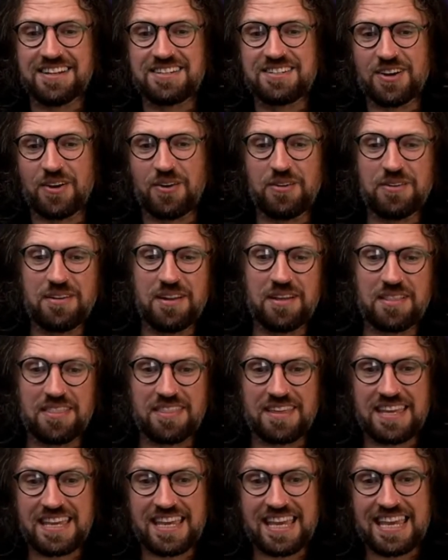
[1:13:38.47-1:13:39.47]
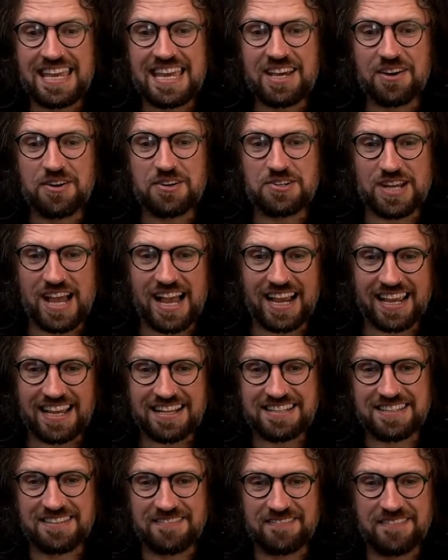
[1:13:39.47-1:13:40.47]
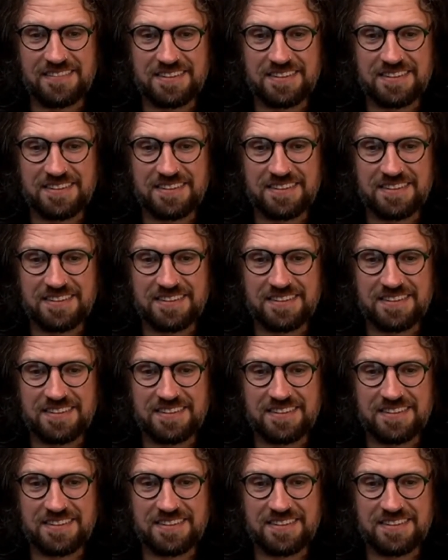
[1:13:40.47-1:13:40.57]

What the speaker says: Don the ego jacket.